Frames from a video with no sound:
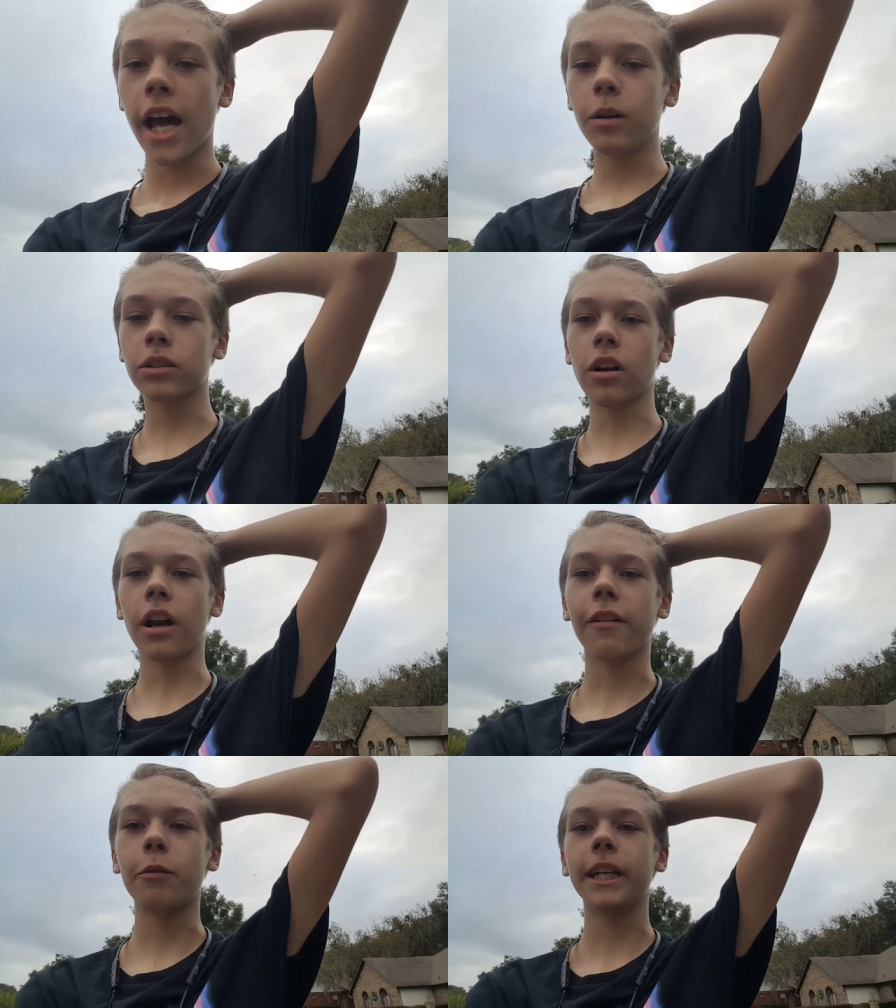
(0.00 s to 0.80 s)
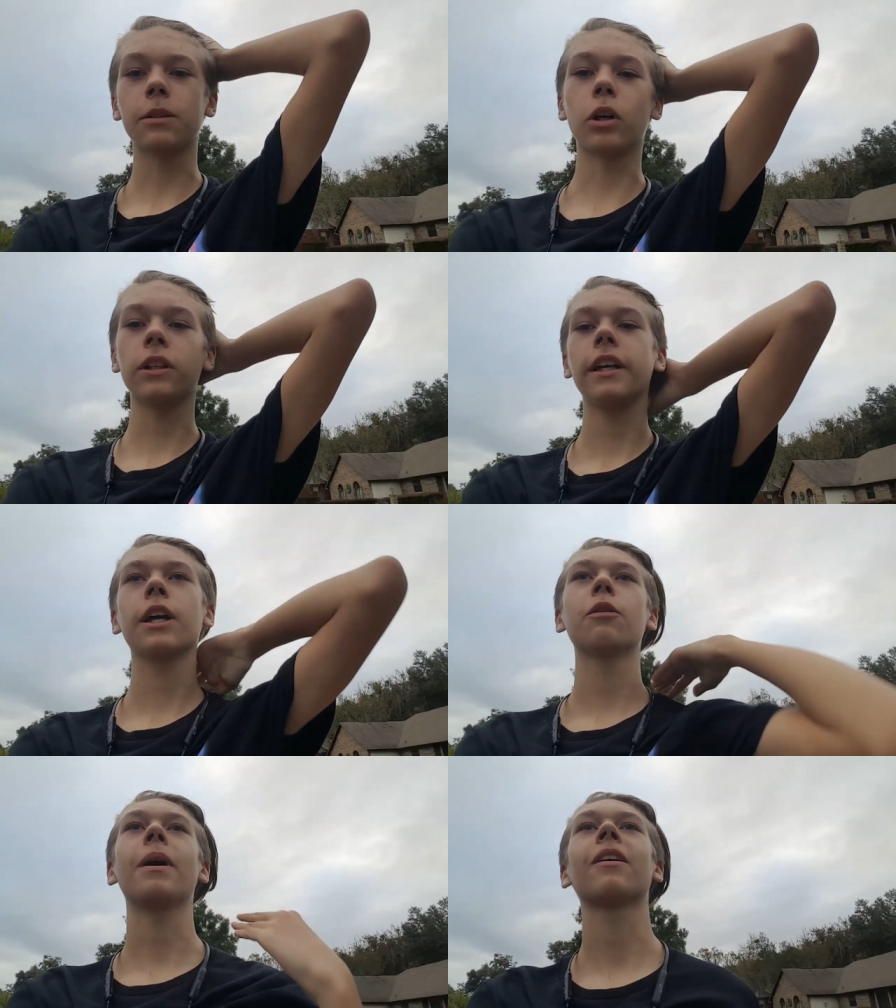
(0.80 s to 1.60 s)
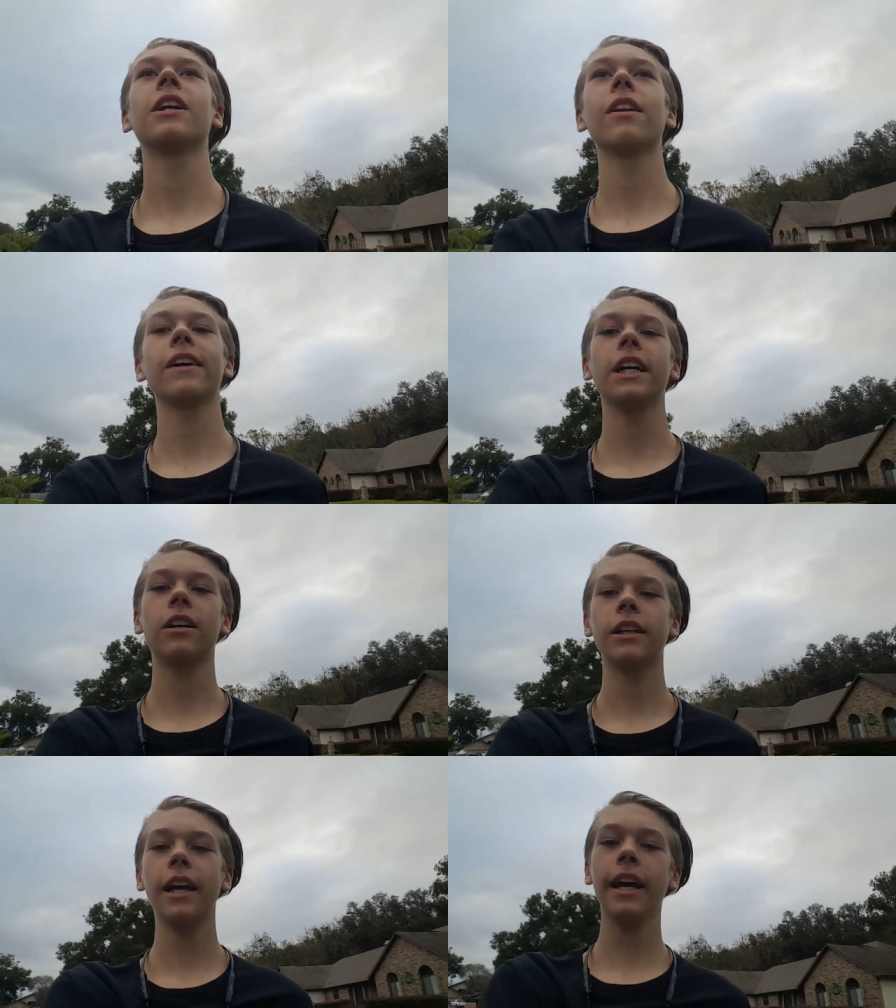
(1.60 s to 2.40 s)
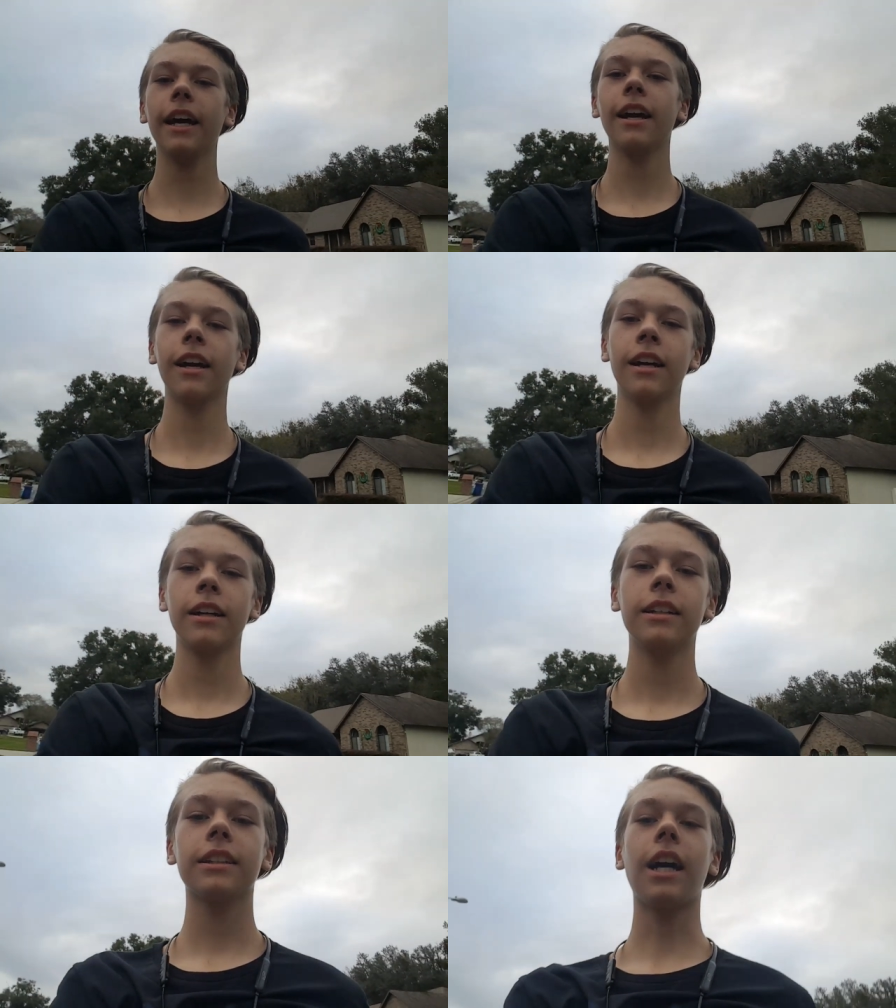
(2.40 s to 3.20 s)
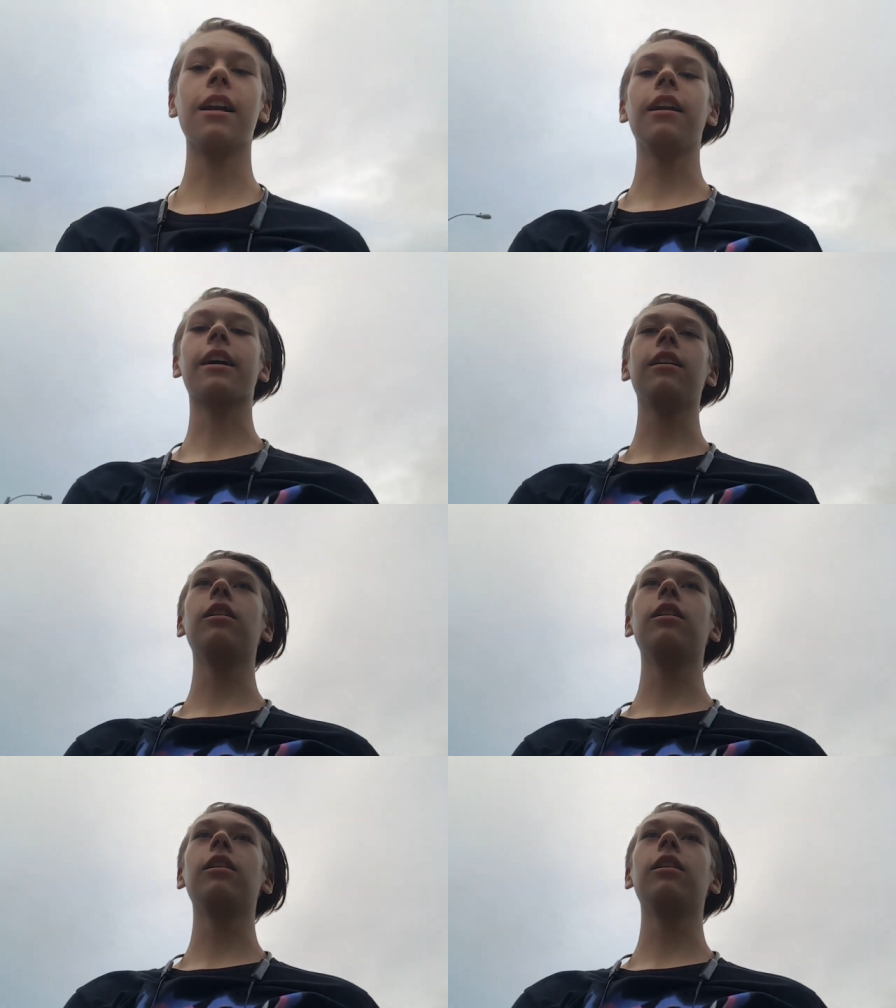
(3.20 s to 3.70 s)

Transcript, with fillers: Hey, what's going on everybody? It's Marshall here. We're back with another video. Today, it's kind of like a